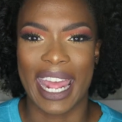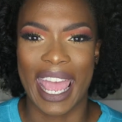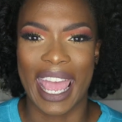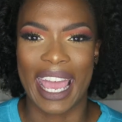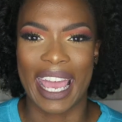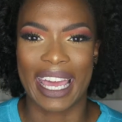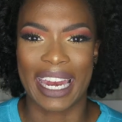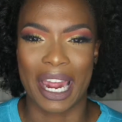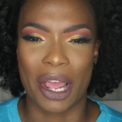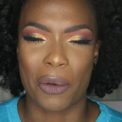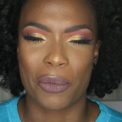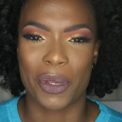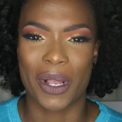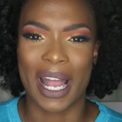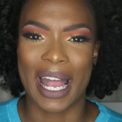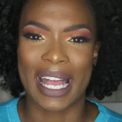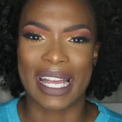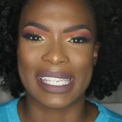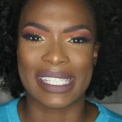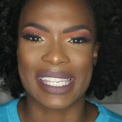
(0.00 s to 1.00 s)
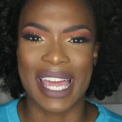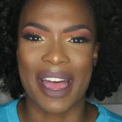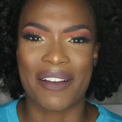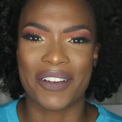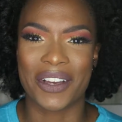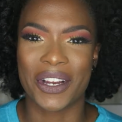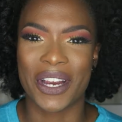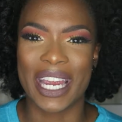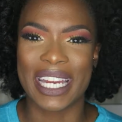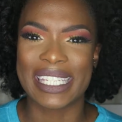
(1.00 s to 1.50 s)
and I hope you guys
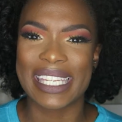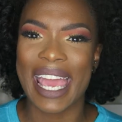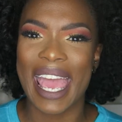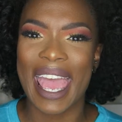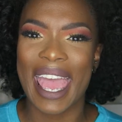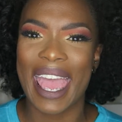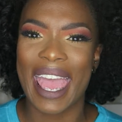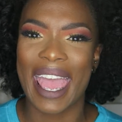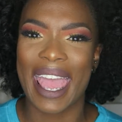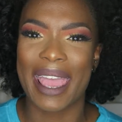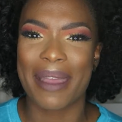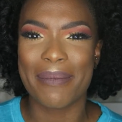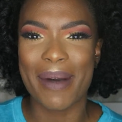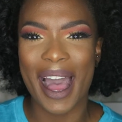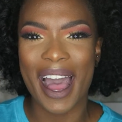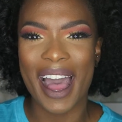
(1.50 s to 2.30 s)
have a great day.